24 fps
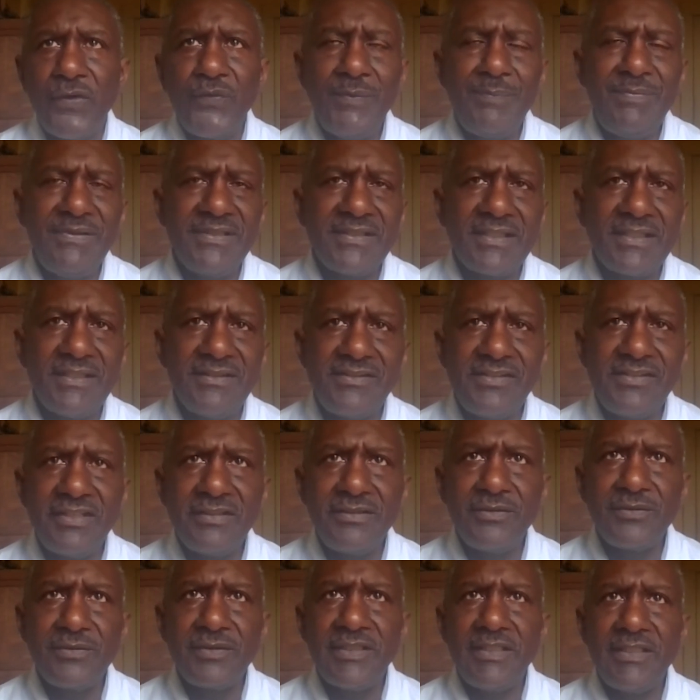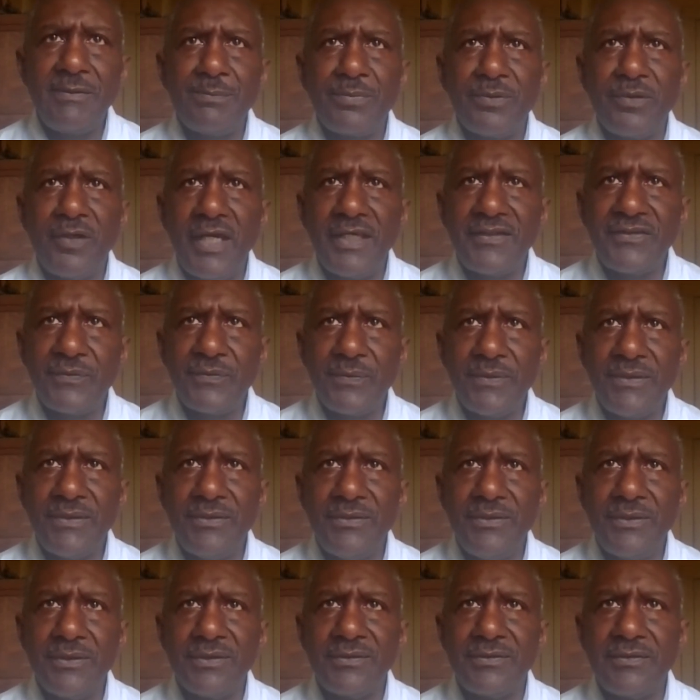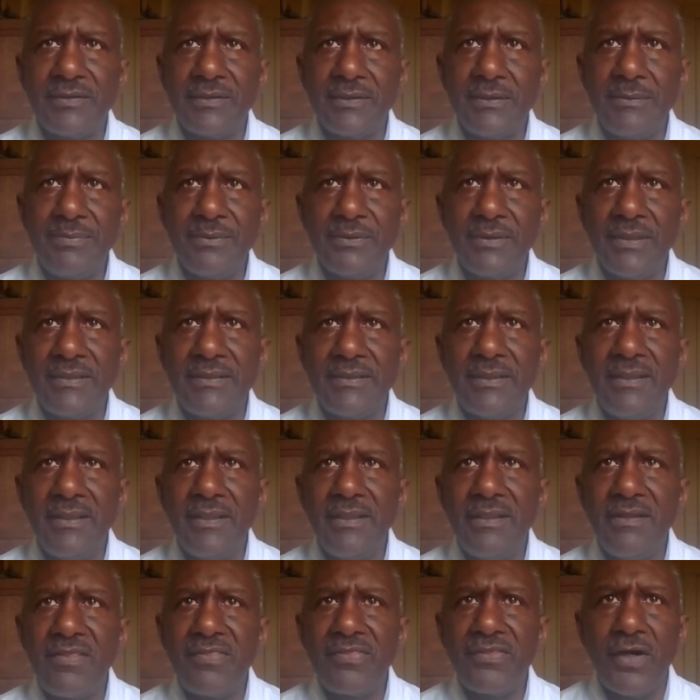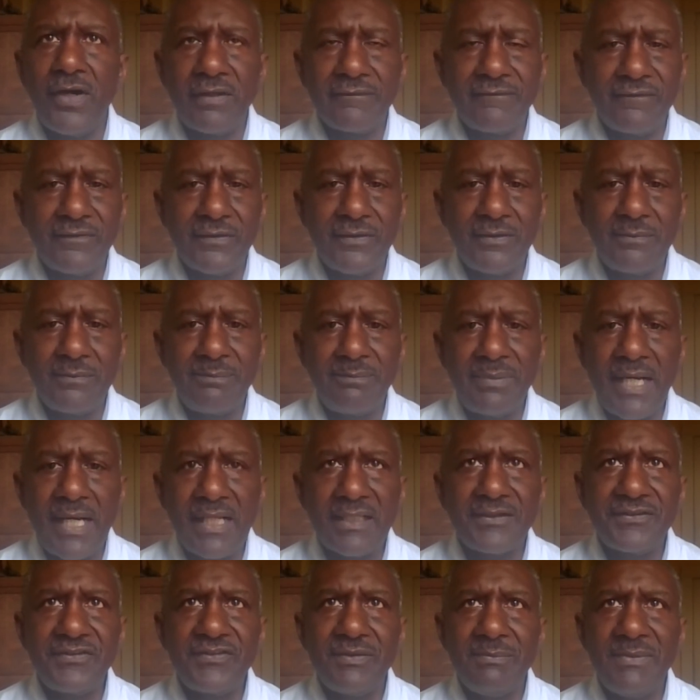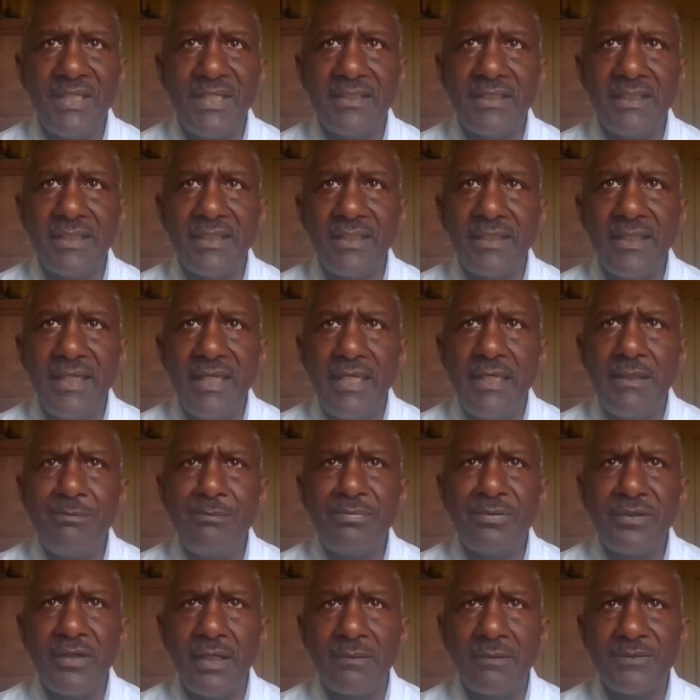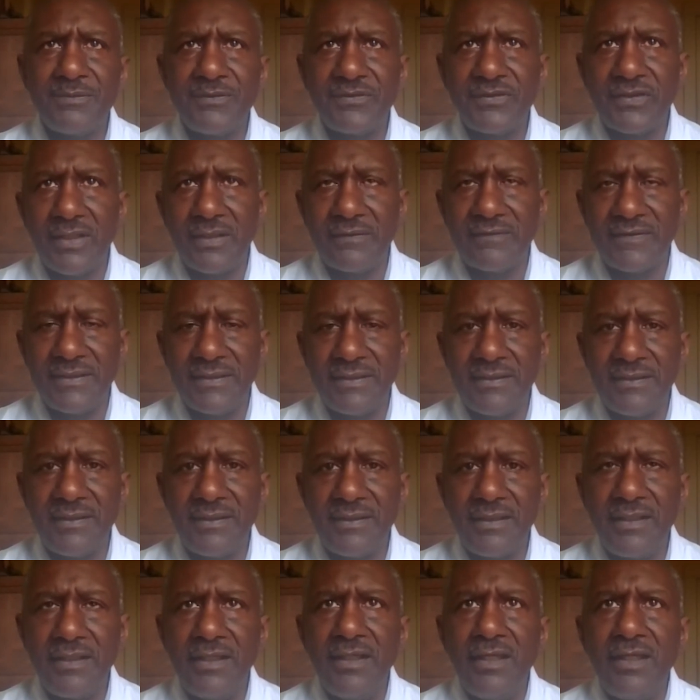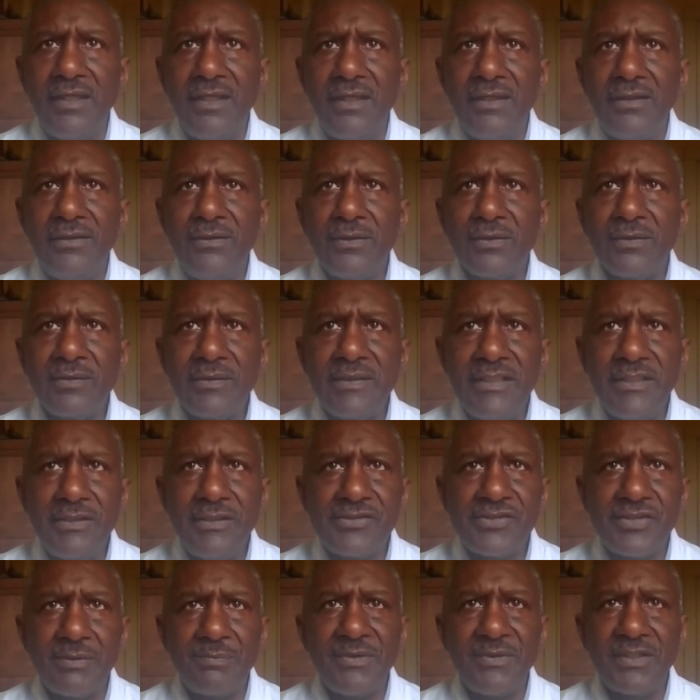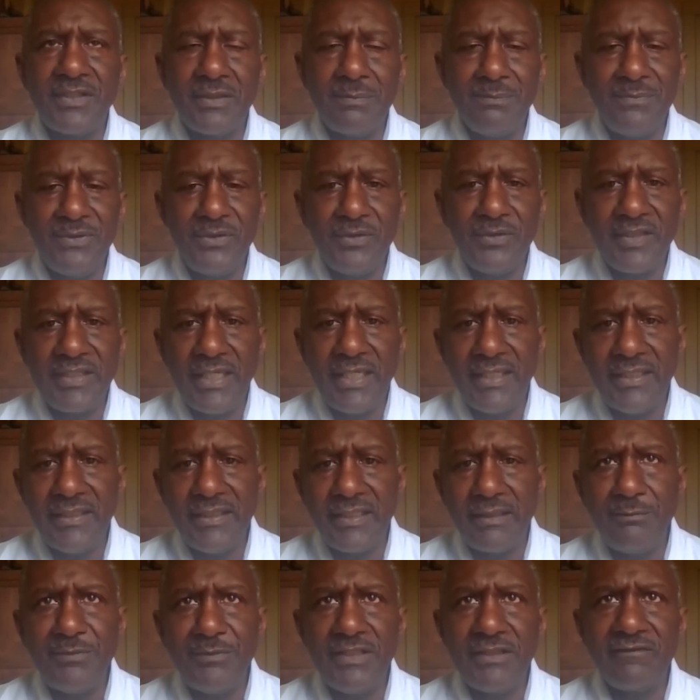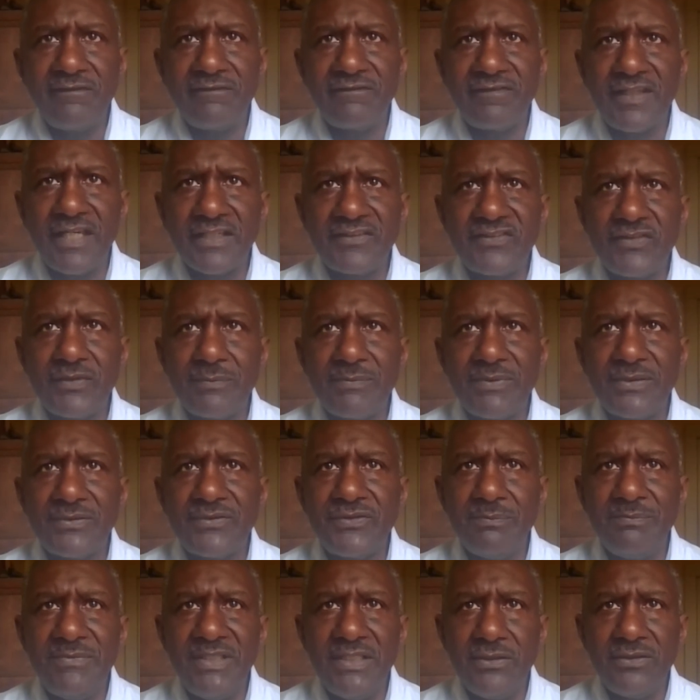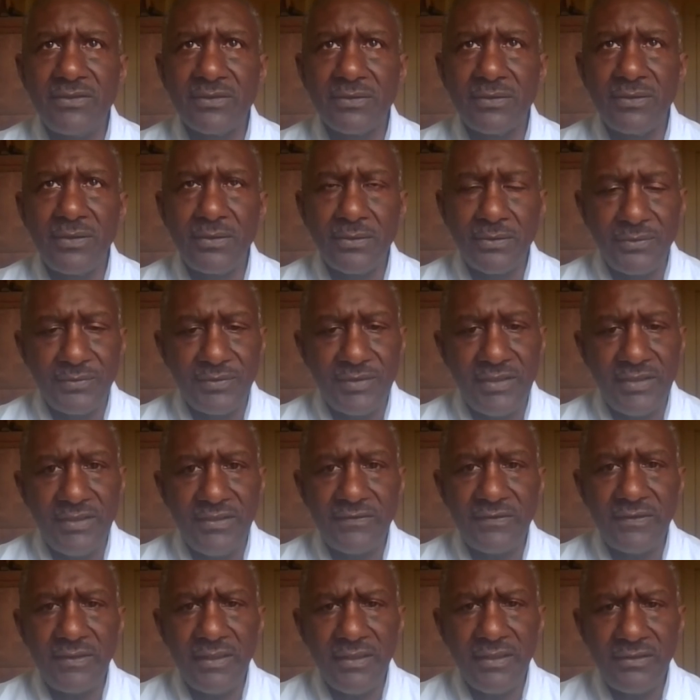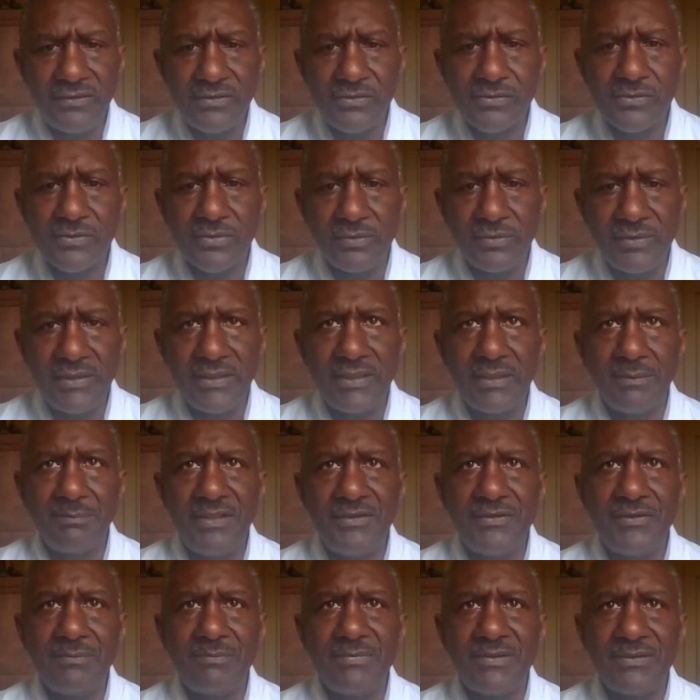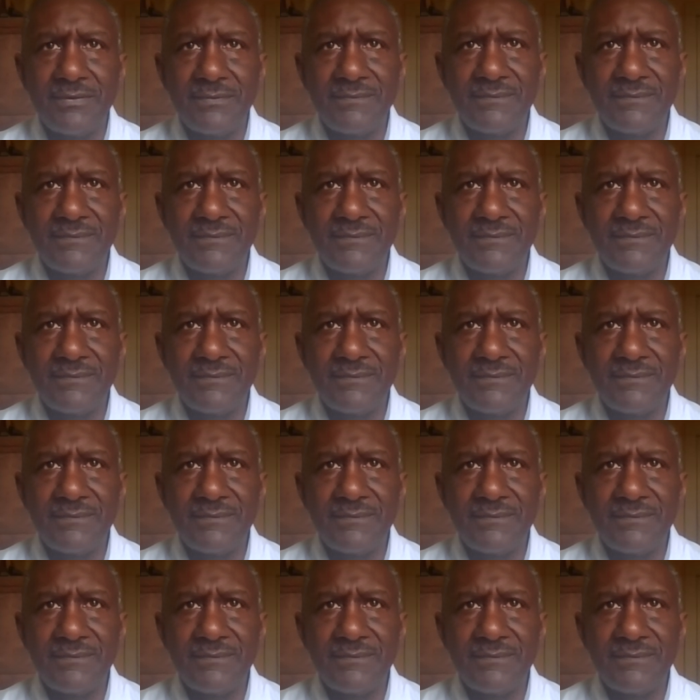We've been continually impressed with your deliberate, thoughtful policymaking and problem solving. Your leadership in communicating and being flexible to meet your local needs is truly commendable.